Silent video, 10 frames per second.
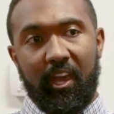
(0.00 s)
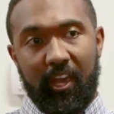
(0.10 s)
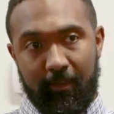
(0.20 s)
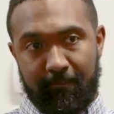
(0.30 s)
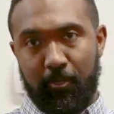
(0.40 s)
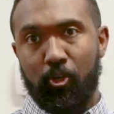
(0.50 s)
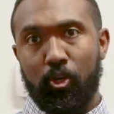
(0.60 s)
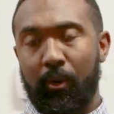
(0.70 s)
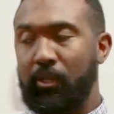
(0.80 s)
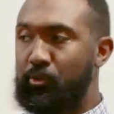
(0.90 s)
If you're
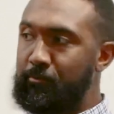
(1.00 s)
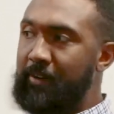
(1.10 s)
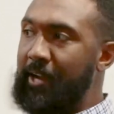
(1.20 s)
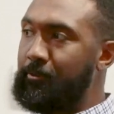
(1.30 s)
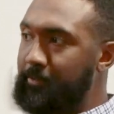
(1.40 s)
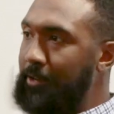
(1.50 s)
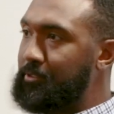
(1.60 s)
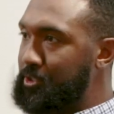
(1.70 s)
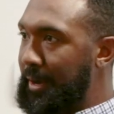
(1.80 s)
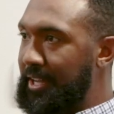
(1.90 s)
going through fight or flight
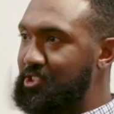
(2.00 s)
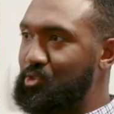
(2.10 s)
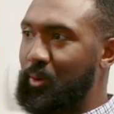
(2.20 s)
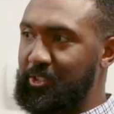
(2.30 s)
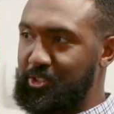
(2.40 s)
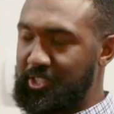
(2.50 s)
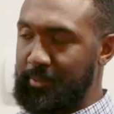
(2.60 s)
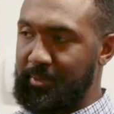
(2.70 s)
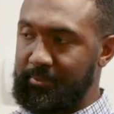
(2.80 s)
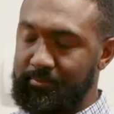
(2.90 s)
response while you're
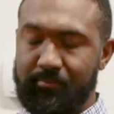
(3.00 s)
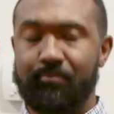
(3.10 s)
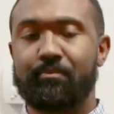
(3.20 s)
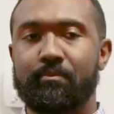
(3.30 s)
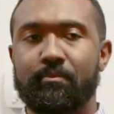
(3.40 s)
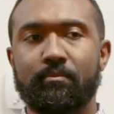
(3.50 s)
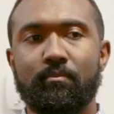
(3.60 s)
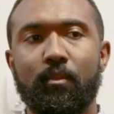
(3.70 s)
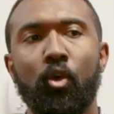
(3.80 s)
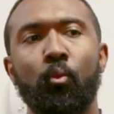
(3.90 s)
sleeping,
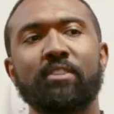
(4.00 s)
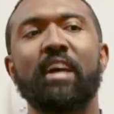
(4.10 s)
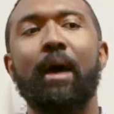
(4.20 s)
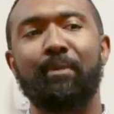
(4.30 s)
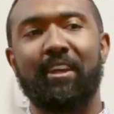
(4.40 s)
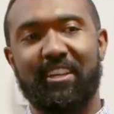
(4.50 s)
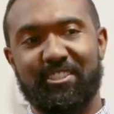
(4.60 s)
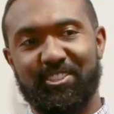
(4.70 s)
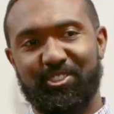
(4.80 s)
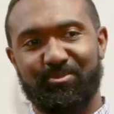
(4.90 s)
what's happening
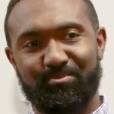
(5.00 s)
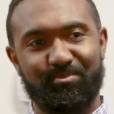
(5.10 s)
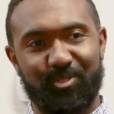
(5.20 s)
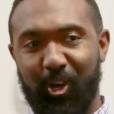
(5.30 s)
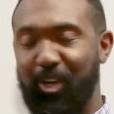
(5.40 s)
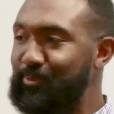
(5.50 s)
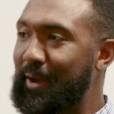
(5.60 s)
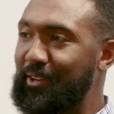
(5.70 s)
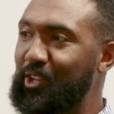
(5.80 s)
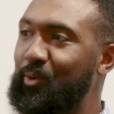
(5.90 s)
is your heart's
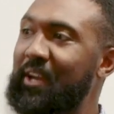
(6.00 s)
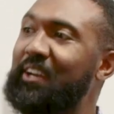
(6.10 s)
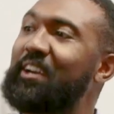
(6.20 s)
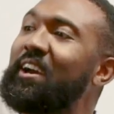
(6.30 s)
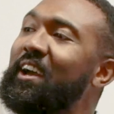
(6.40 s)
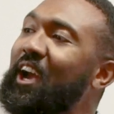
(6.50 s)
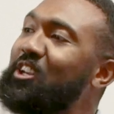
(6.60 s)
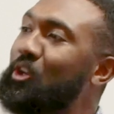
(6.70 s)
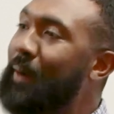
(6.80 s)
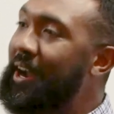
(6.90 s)
pounding quick and
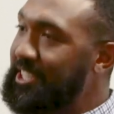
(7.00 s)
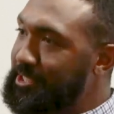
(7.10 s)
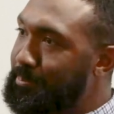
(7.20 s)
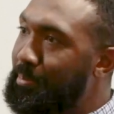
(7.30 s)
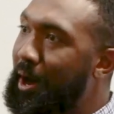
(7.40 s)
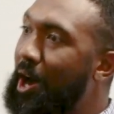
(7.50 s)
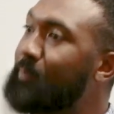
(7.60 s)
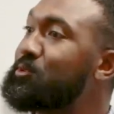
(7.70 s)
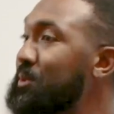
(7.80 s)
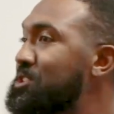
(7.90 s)
your body is
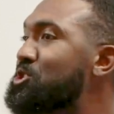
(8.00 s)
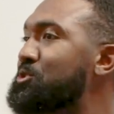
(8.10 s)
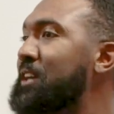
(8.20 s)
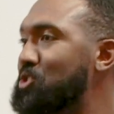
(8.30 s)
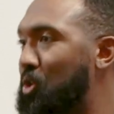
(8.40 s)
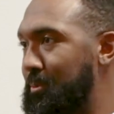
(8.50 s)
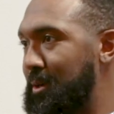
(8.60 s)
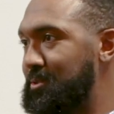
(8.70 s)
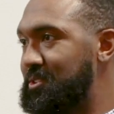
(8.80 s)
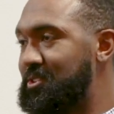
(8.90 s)
pumped with stress
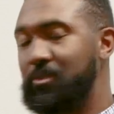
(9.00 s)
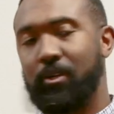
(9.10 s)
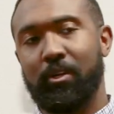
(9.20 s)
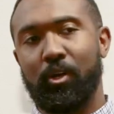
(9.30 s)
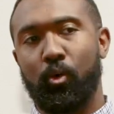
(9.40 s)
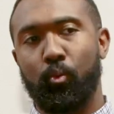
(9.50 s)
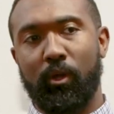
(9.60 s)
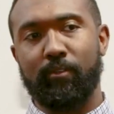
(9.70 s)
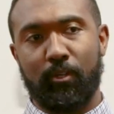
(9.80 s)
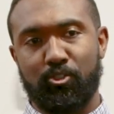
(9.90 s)
hormones. One
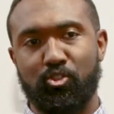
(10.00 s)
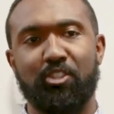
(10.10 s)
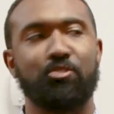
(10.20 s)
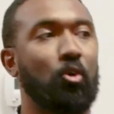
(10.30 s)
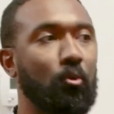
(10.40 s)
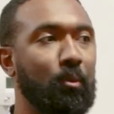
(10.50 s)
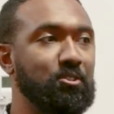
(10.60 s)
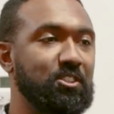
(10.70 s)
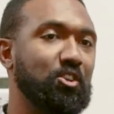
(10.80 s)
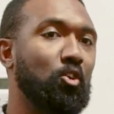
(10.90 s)
of those stress
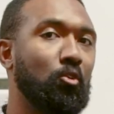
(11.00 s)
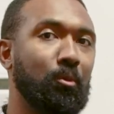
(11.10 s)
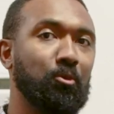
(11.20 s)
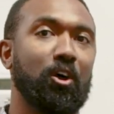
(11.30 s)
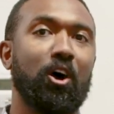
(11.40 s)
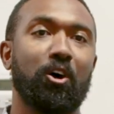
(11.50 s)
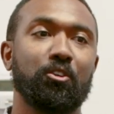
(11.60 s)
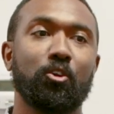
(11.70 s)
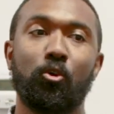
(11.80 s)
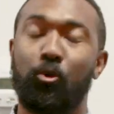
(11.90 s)
hormones is a hormone
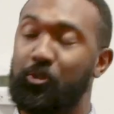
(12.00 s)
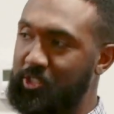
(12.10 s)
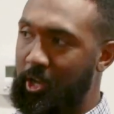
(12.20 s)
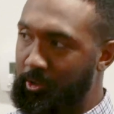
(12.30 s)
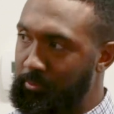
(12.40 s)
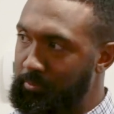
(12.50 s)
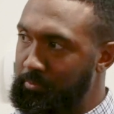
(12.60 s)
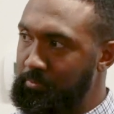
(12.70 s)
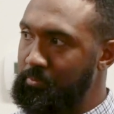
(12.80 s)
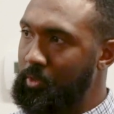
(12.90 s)
called cortisol.
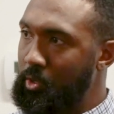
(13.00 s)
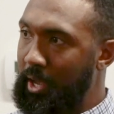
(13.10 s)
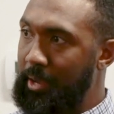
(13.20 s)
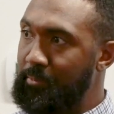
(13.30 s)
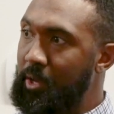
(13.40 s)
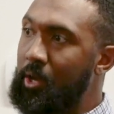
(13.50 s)
Okay,